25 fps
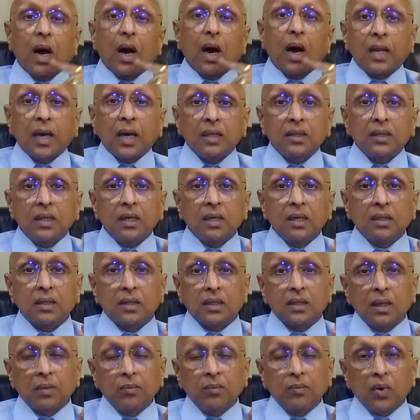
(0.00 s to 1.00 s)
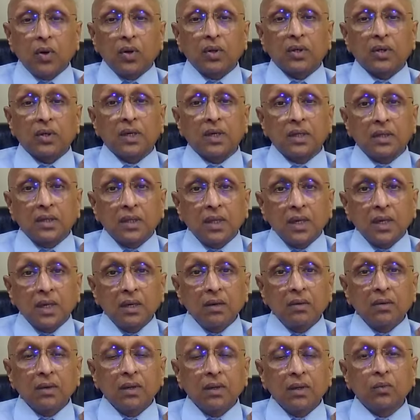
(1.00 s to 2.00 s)
Another important
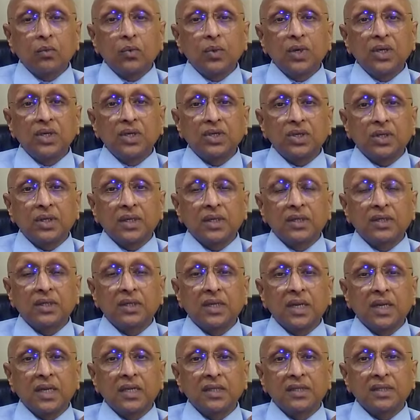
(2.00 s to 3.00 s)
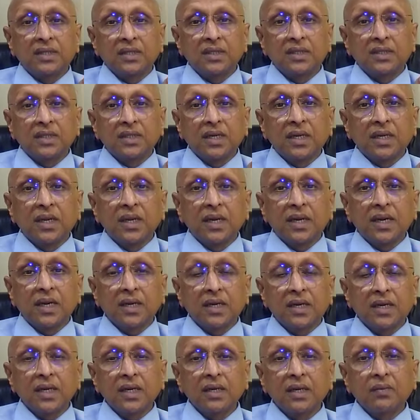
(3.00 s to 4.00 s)
thing in which digitalis is
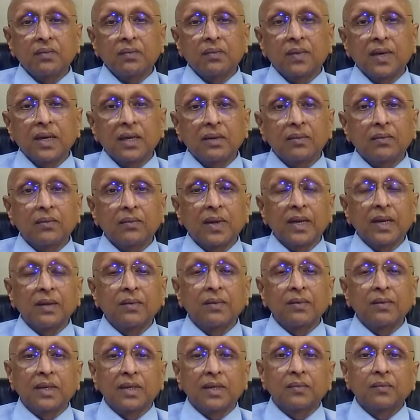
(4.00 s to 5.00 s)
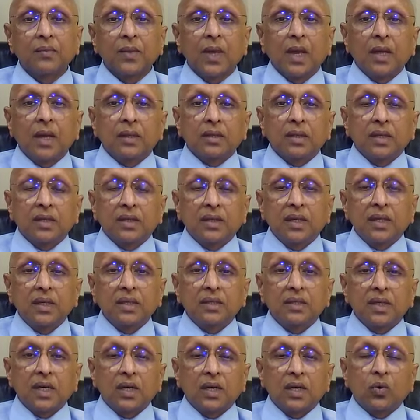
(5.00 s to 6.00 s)
indicated, whenever the
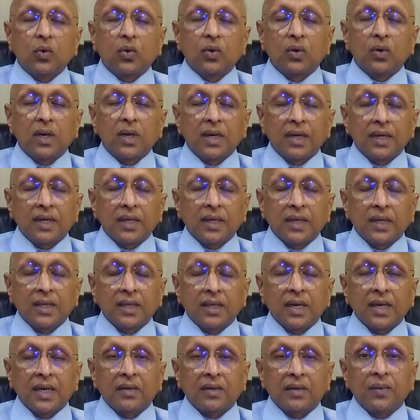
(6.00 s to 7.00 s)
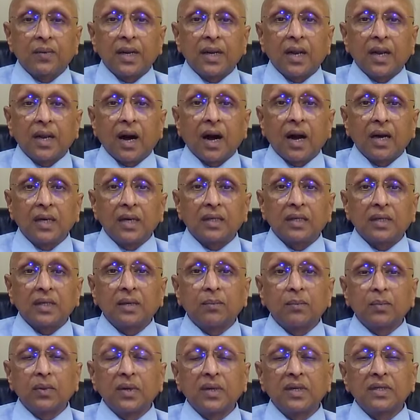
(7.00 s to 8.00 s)
things are correlated, that when heart
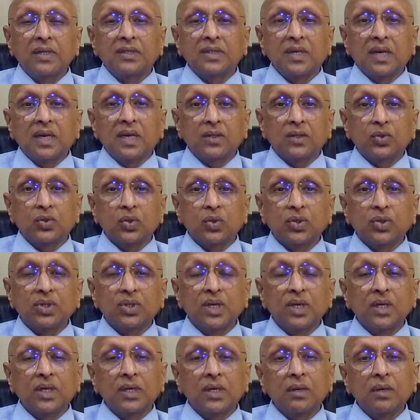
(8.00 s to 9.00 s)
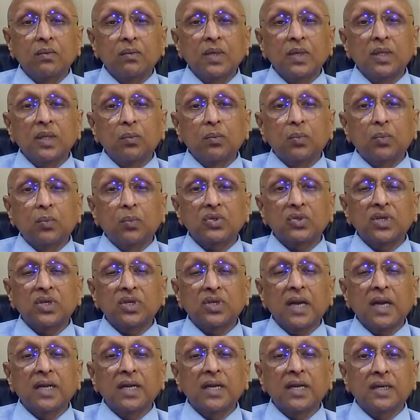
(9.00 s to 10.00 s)
complaints are associated with the
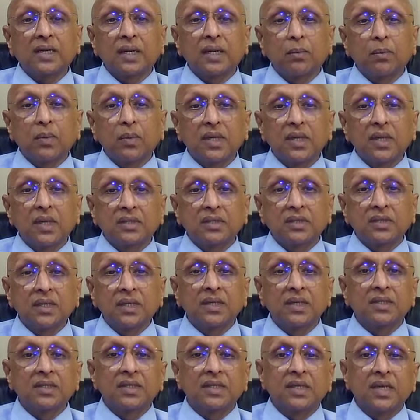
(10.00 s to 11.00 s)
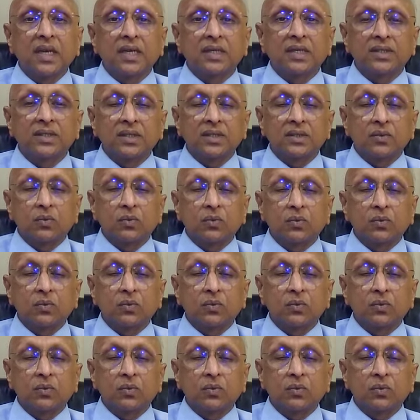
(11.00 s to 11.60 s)
prostatic troubles, the digitalis is